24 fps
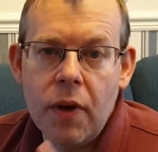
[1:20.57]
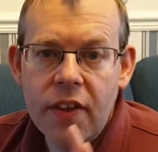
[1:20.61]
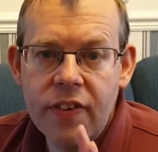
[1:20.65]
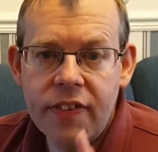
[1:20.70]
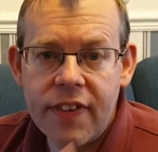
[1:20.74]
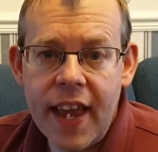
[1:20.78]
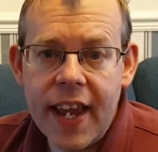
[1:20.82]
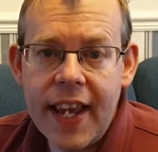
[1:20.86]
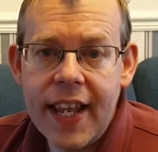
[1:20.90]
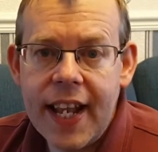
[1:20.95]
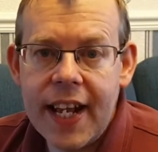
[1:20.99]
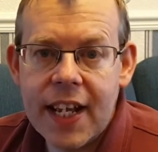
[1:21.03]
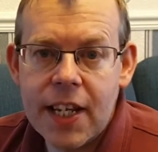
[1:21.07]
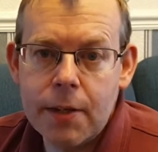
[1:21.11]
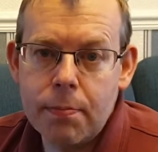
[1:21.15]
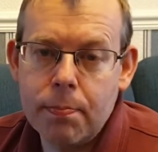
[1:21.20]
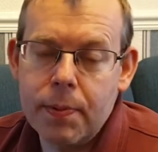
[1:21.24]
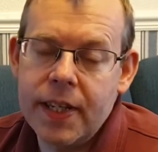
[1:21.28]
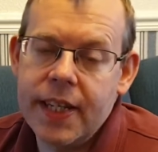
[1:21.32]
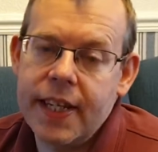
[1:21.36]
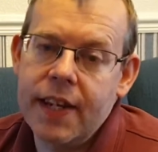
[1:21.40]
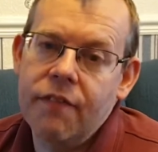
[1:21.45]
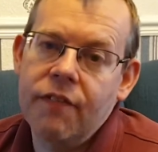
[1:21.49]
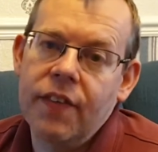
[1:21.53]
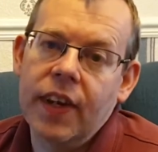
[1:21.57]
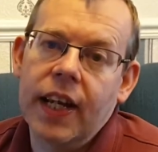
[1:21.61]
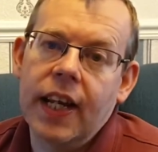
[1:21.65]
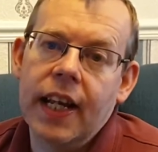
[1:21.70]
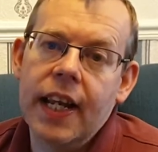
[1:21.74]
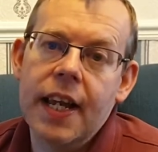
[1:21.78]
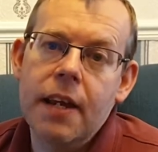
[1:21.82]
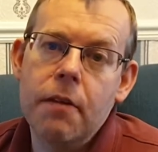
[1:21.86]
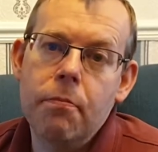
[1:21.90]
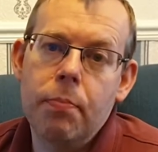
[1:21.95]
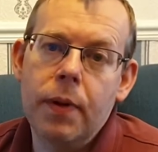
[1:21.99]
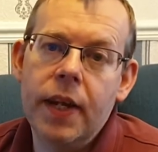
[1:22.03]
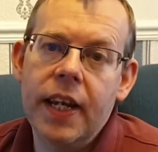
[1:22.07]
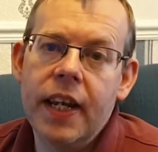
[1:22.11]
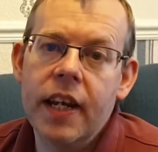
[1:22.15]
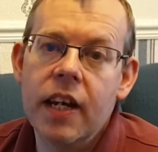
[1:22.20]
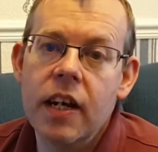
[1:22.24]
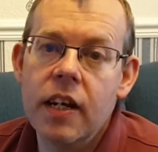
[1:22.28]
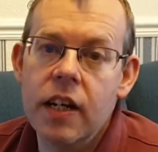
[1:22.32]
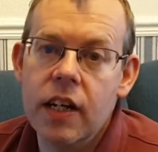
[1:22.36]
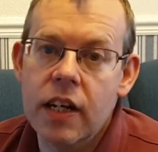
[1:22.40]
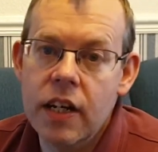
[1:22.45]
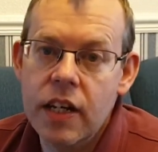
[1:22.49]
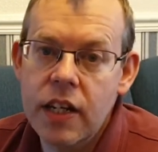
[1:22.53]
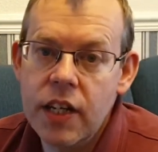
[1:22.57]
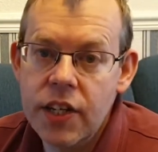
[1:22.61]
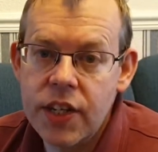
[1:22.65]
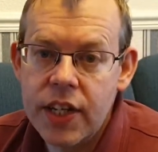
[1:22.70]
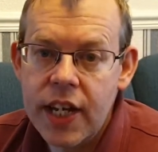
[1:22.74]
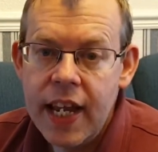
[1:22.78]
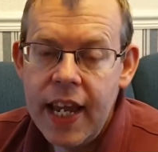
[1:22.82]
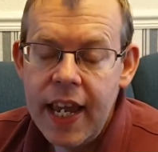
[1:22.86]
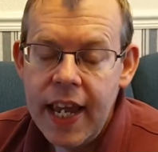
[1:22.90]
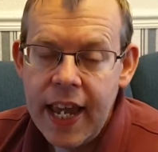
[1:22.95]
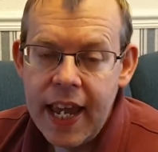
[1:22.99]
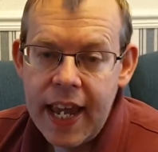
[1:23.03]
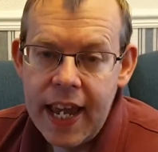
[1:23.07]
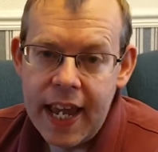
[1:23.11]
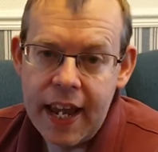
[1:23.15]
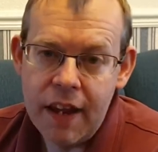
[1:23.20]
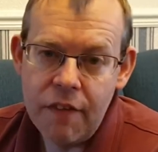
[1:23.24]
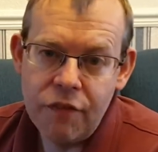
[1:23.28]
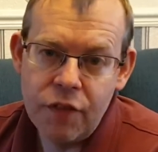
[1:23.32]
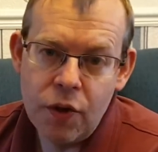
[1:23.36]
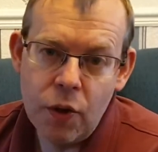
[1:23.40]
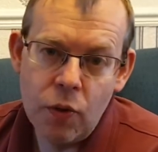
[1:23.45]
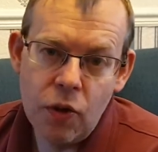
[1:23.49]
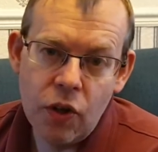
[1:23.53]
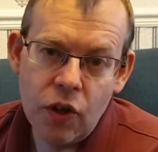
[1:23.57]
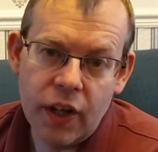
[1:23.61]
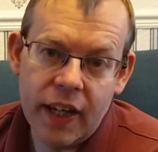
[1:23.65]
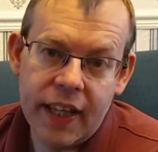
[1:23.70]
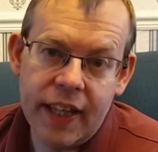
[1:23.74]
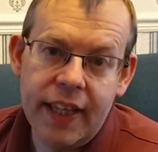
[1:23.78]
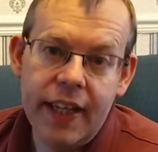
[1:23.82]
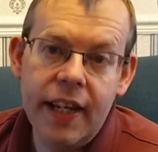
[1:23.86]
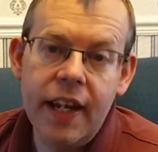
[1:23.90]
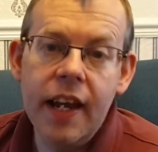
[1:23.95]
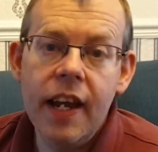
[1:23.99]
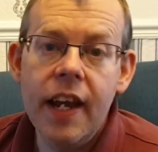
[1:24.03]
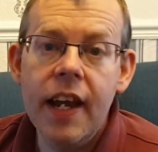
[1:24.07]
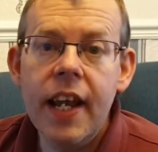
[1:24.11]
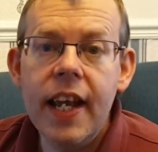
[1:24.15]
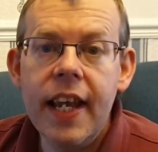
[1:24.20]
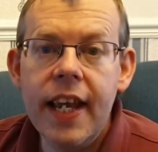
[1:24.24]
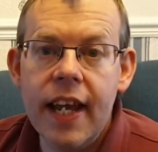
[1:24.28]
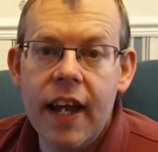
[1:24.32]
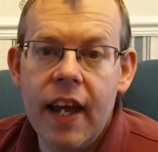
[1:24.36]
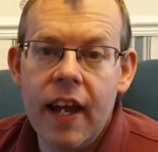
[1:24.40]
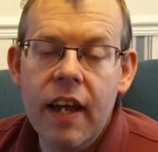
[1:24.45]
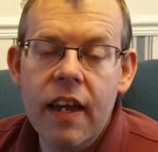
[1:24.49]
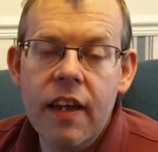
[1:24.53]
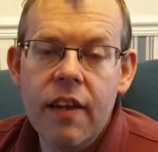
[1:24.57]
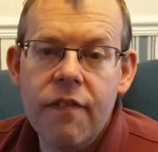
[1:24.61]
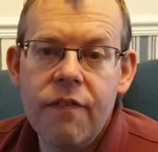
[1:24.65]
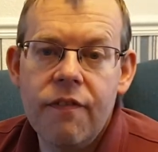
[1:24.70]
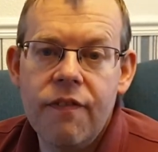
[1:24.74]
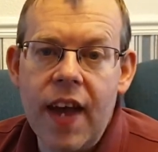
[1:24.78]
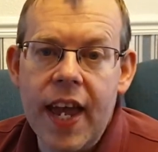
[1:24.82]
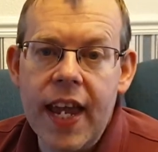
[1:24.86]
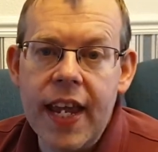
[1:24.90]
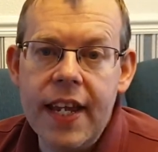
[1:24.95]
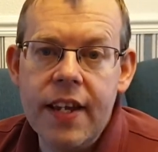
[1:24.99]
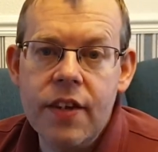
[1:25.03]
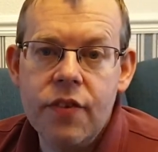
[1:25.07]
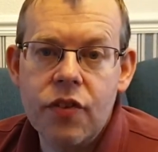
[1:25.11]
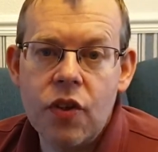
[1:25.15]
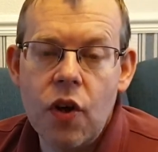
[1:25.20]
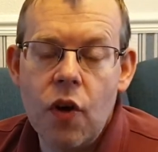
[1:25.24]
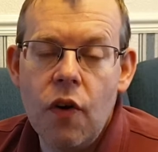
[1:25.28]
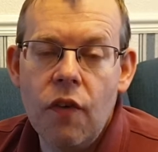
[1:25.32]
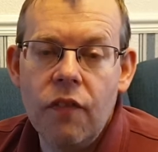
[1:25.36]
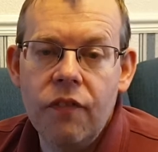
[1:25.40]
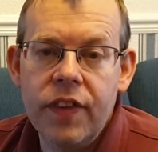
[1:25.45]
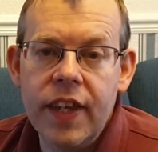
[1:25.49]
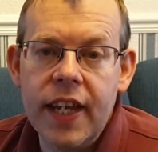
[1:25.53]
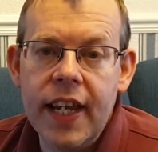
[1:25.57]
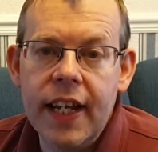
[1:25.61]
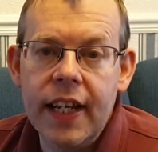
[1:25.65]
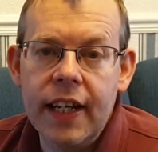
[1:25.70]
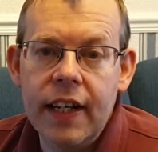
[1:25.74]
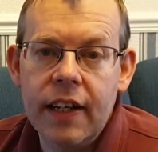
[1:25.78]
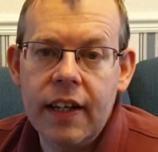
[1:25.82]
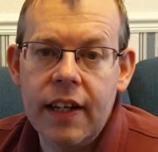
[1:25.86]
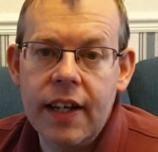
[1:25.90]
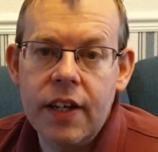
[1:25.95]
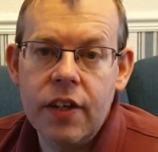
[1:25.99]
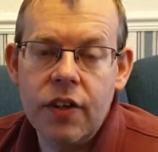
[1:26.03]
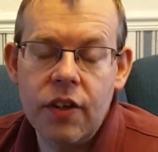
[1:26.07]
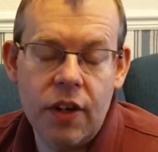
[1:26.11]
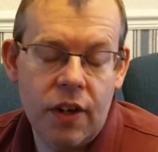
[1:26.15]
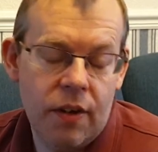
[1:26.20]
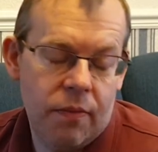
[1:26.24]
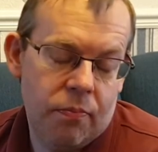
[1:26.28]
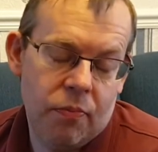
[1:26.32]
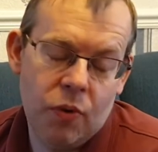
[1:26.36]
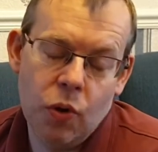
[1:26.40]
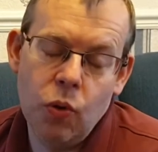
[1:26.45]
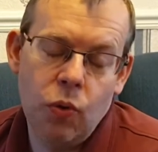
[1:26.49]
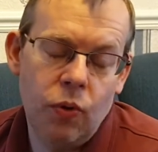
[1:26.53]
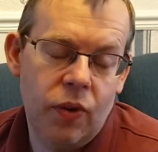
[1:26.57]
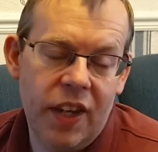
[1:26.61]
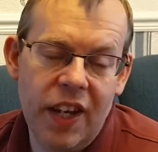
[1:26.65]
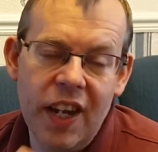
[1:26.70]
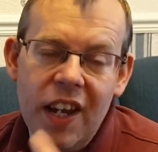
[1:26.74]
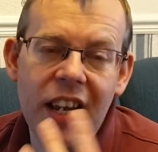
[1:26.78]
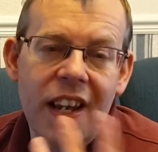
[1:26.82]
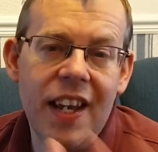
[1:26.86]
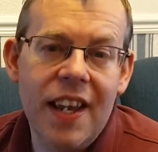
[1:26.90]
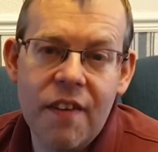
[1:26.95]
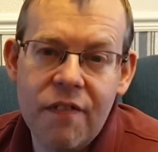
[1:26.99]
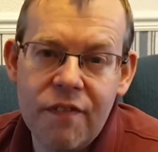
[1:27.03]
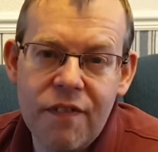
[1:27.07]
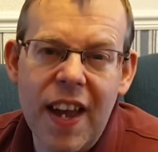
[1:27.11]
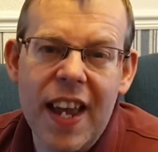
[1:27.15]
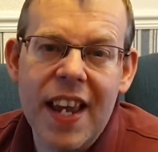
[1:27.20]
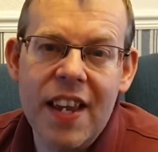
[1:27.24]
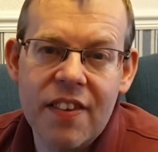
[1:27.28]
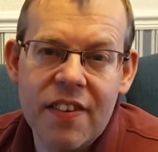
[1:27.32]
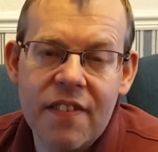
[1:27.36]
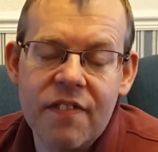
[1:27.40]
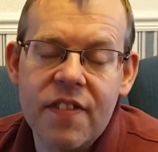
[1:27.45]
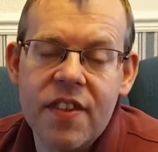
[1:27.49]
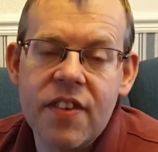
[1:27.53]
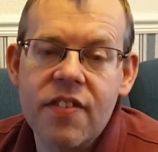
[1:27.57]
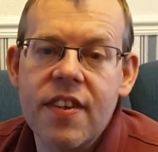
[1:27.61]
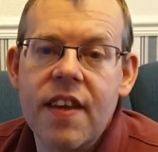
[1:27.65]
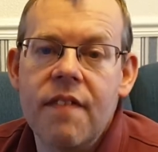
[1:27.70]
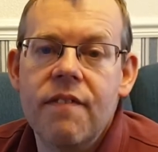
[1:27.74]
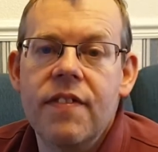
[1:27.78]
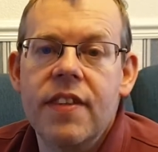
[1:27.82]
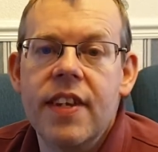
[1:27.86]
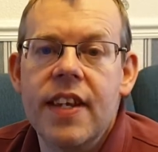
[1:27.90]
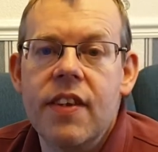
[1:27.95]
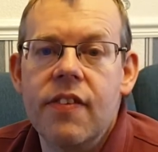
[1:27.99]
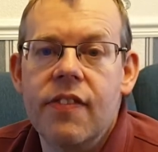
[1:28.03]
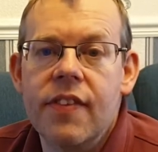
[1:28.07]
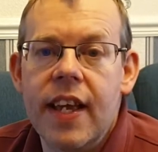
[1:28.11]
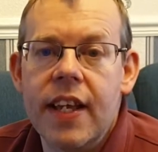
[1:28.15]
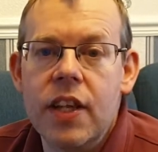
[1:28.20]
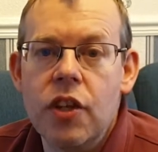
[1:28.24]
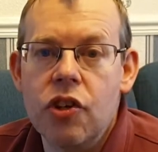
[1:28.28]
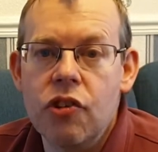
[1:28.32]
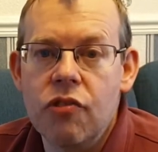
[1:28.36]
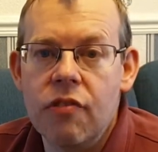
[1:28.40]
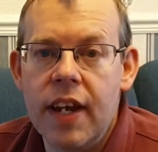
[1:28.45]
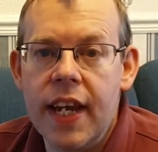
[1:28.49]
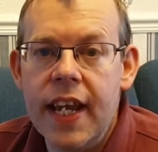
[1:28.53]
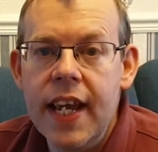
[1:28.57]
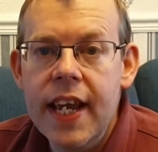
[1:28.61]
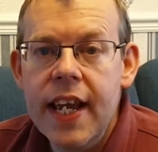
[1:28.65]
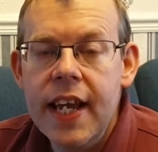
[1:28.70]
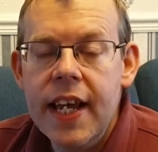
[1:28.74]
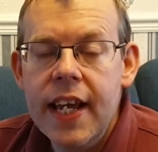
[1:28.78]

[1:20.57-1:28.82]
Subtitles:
I say that specifically because if you look at the earlier phase of the English, or the earlier phase of the 17th century,